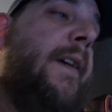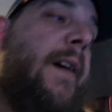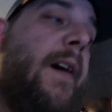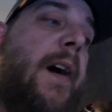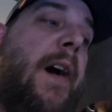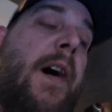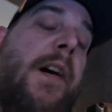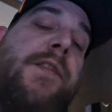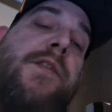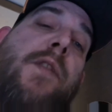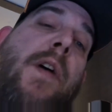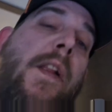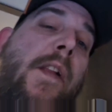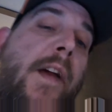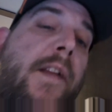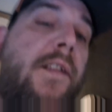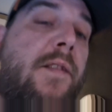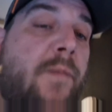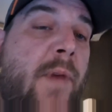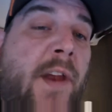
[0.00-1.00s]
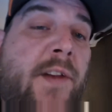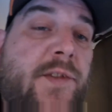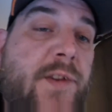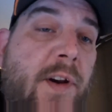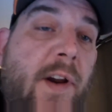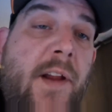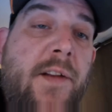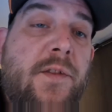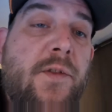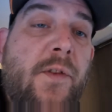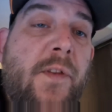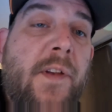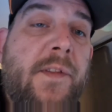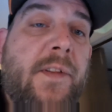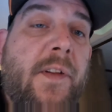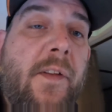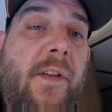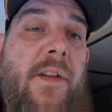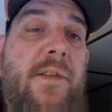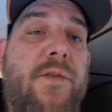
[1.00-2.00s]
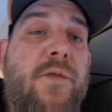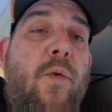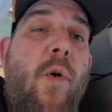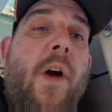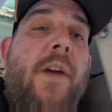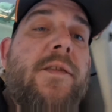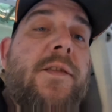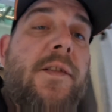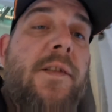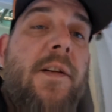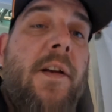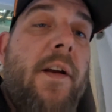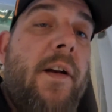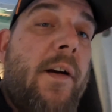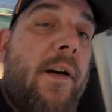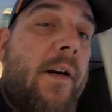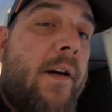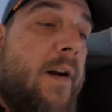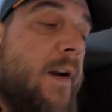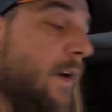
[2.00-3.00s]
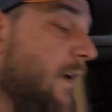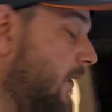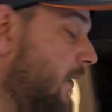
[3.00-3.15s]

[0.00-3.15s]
So I like to make sure I do this at least twice a year.